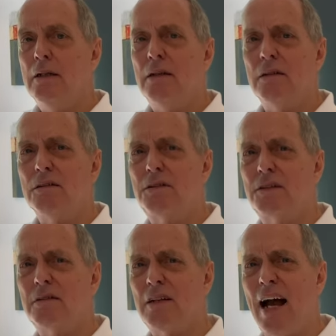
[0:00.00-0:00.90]
you know,
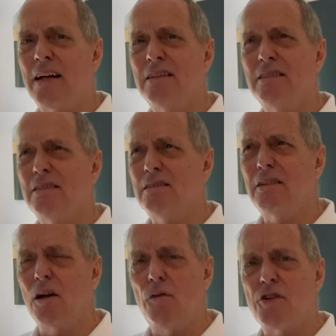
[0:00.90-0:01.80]
a
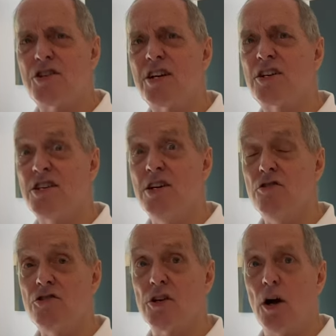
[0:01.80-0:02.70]
little over six
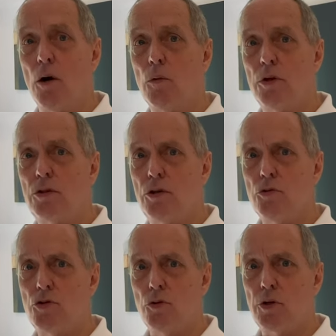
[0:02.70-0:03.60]
years ago with two
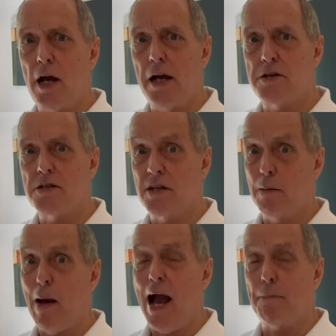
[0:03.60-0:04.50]
suitcases and
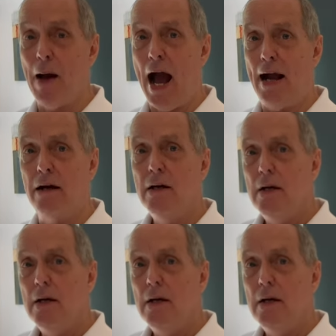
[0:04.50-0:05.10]
a backpack,